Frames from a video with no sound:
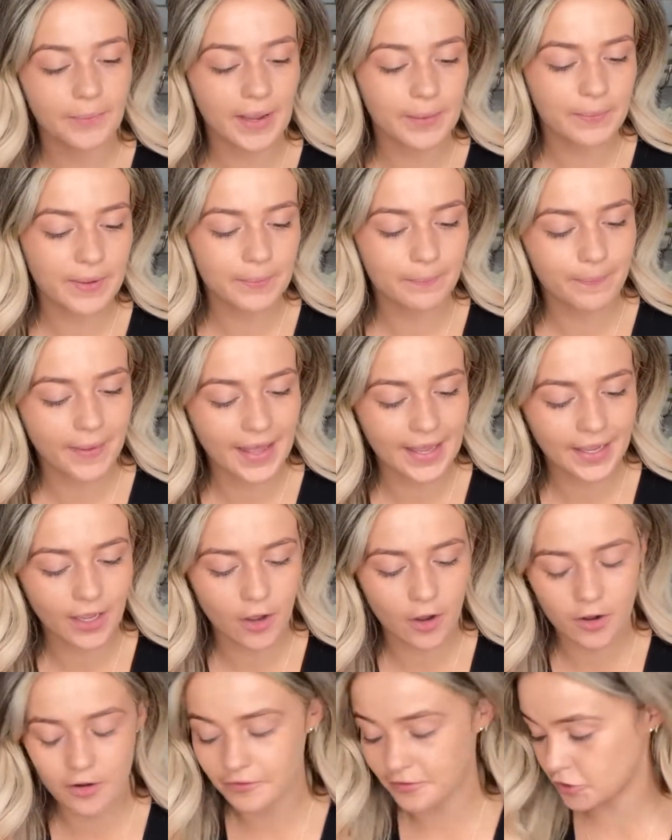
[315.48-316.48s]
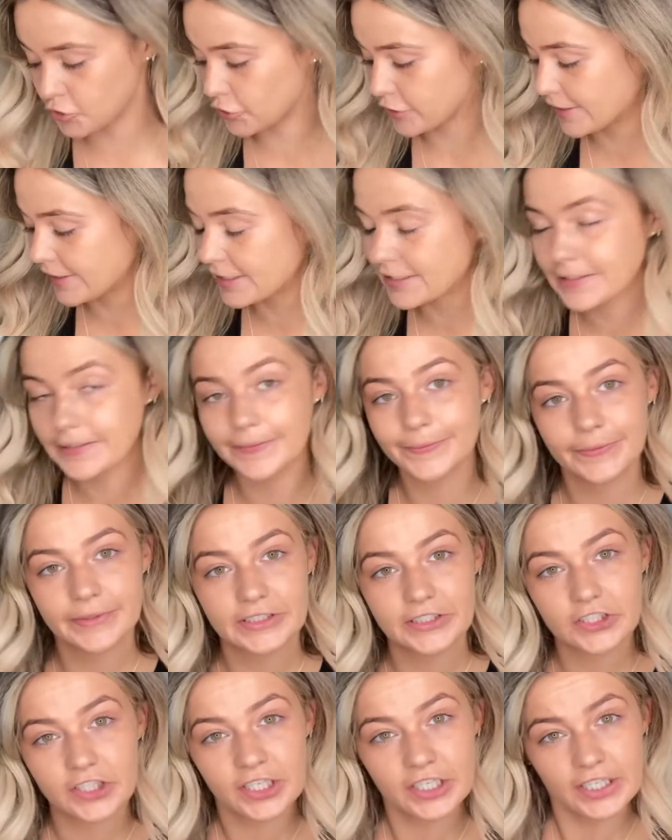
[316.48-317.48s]
big bag of tricks, which
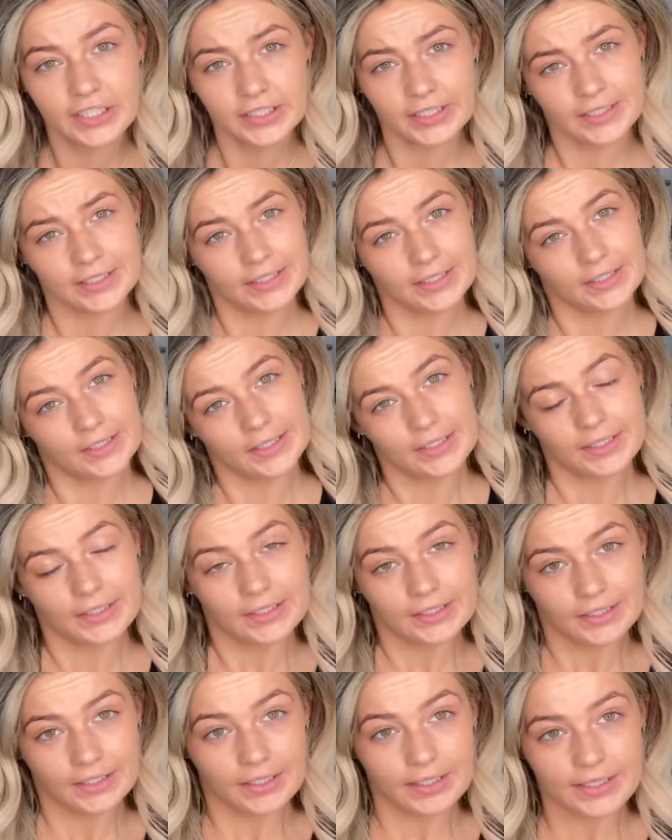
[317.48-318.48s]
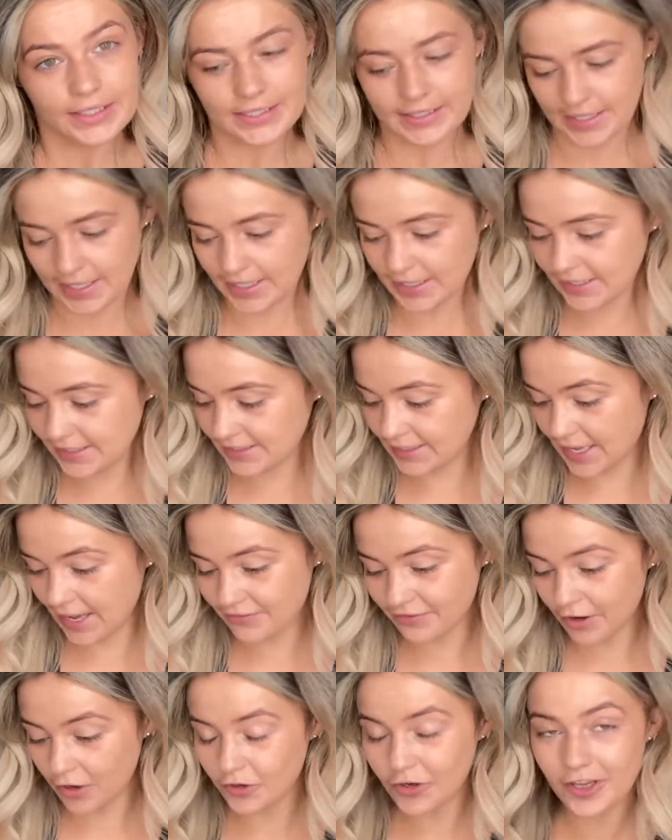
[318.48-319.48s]
is this. I've got
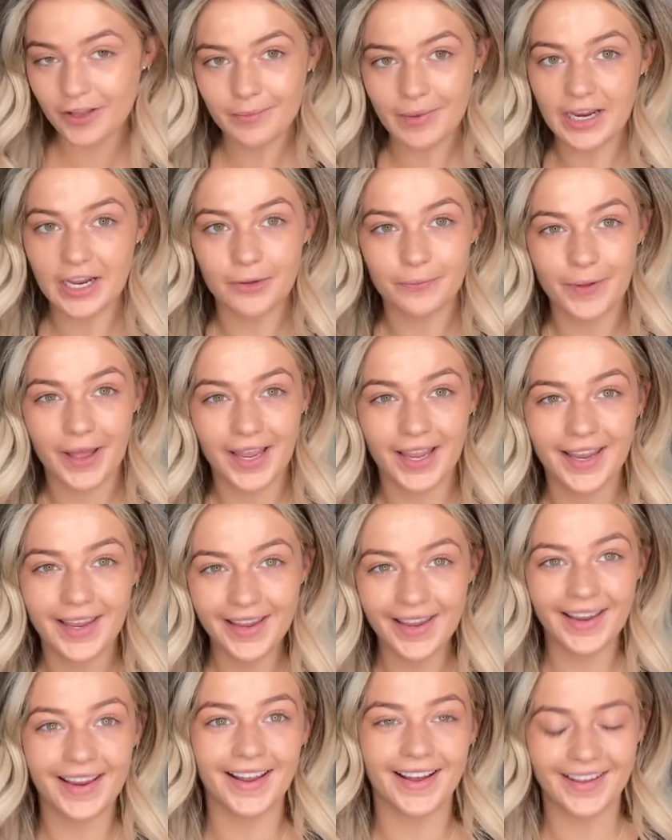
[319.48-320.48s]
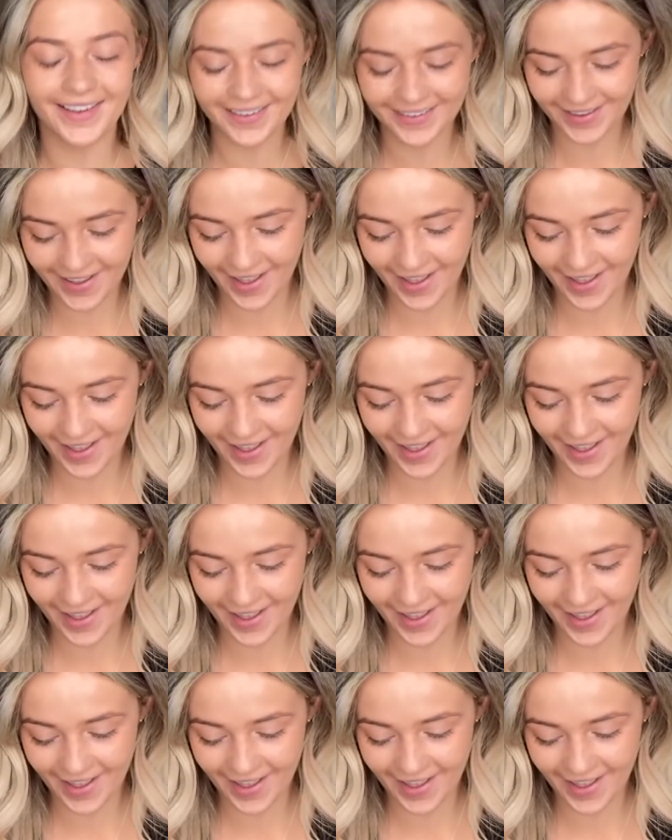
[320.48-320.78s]
another makeup bag here.